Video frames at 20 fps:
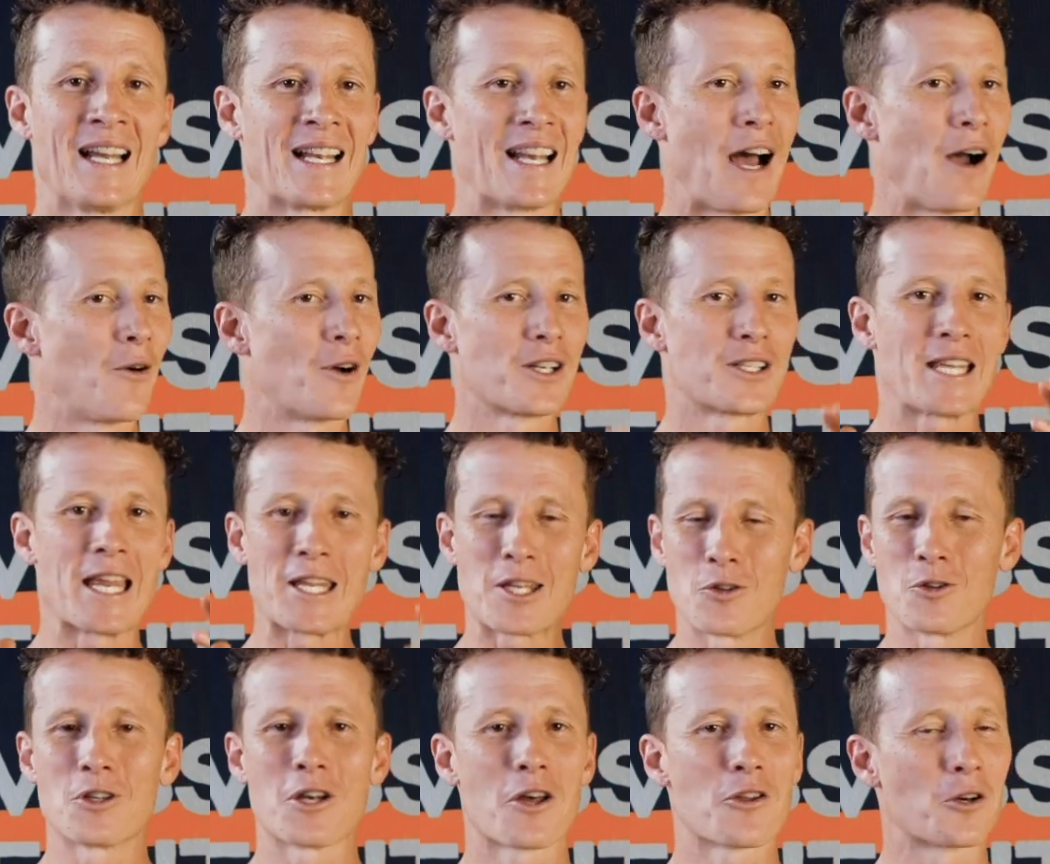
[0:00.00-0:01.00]
Now I want to take
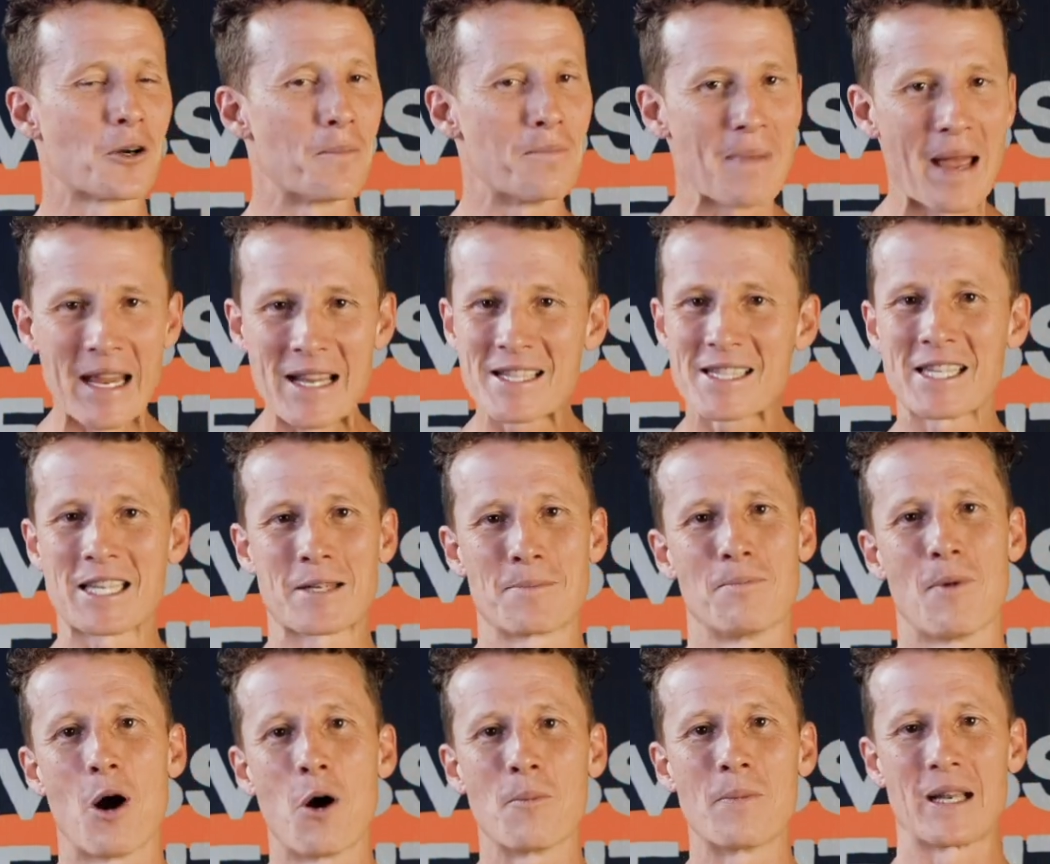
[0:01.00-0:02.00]
you another
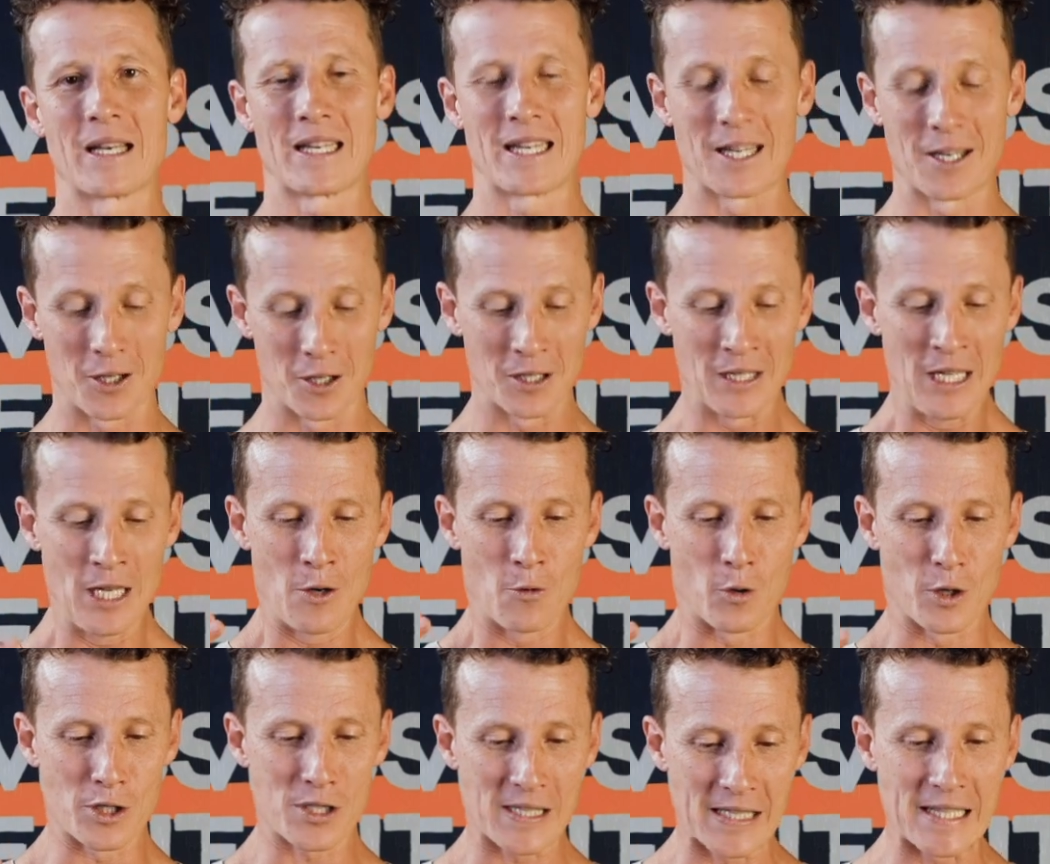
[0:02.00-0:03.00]
amazing moment here
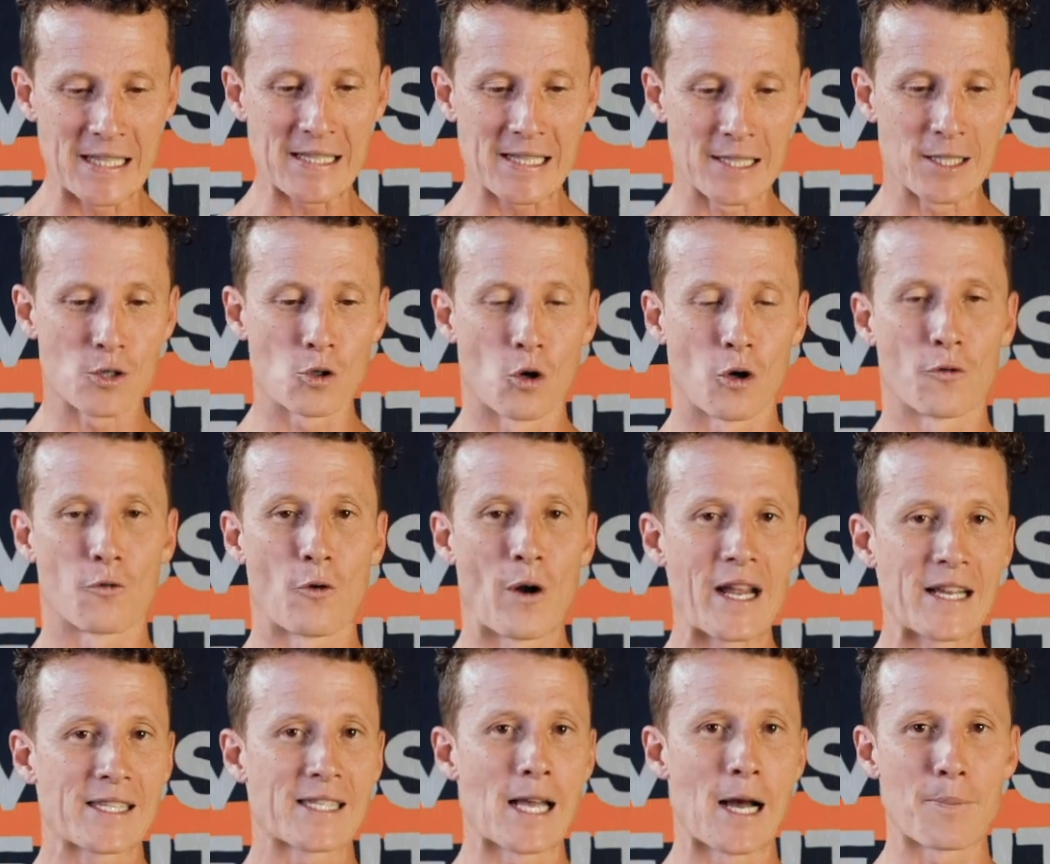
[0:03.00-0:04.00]
where Zinzendorf
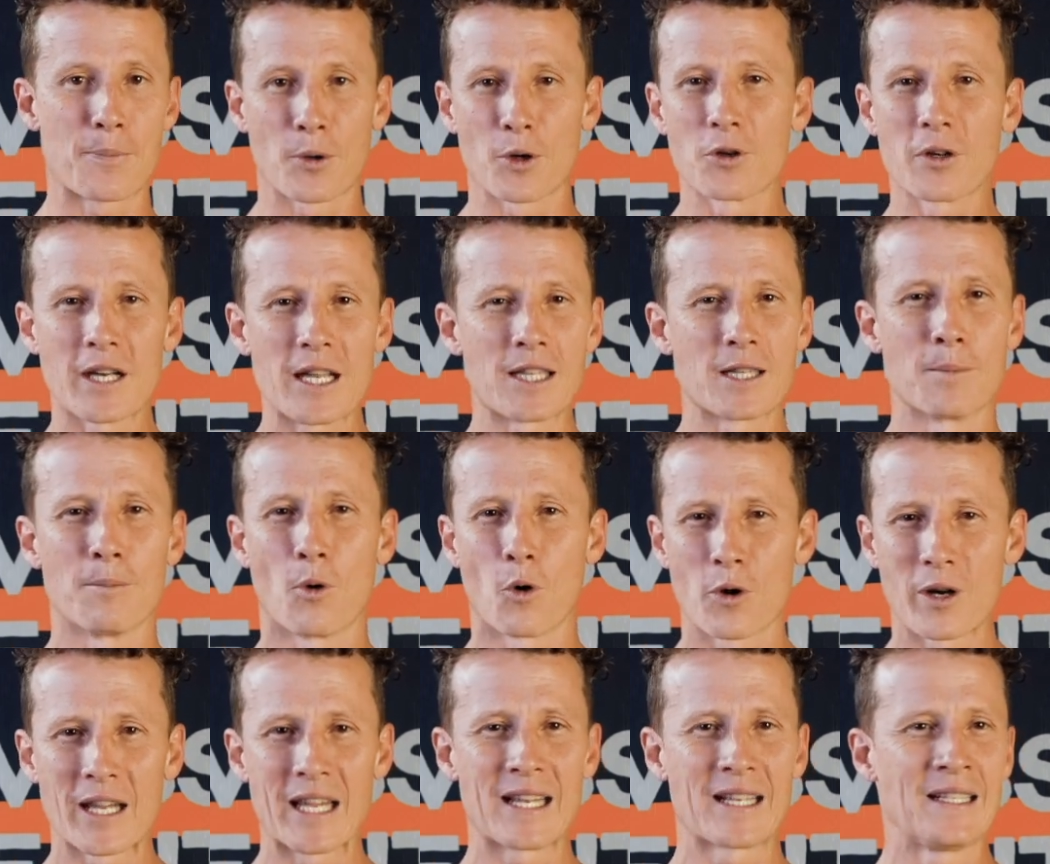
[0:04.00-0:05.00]
wakes up early in the
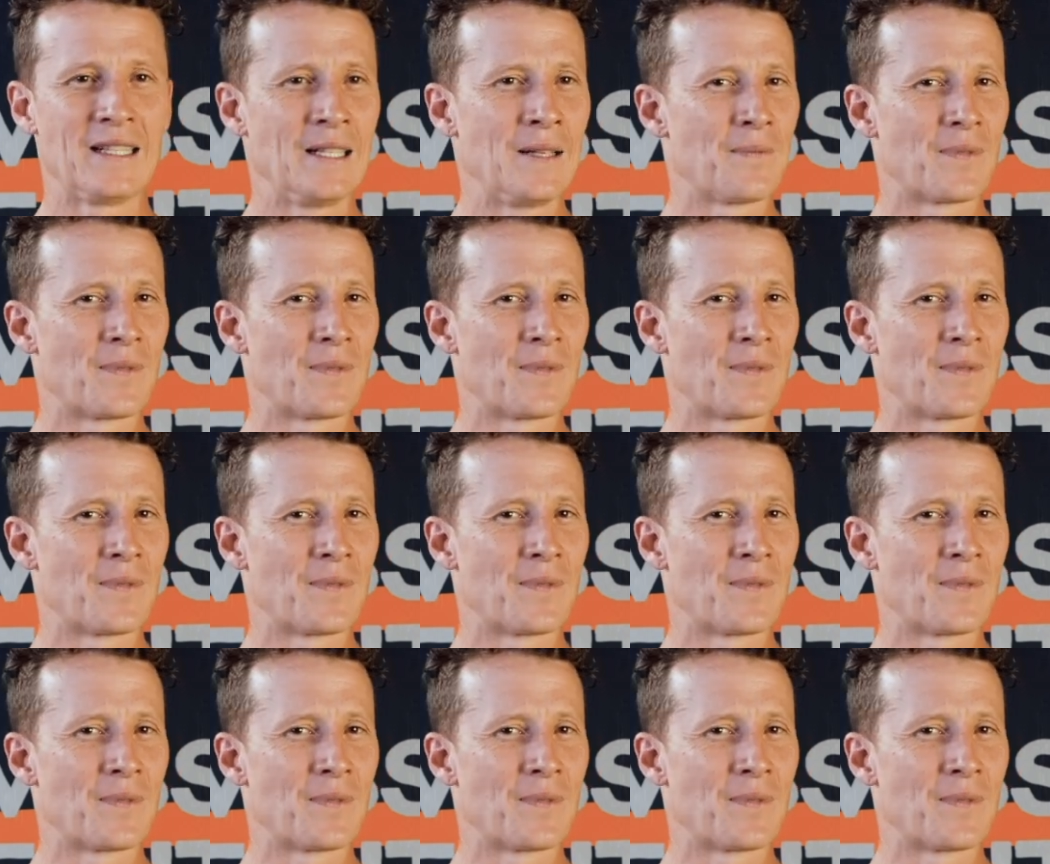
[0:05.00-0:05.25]
morning.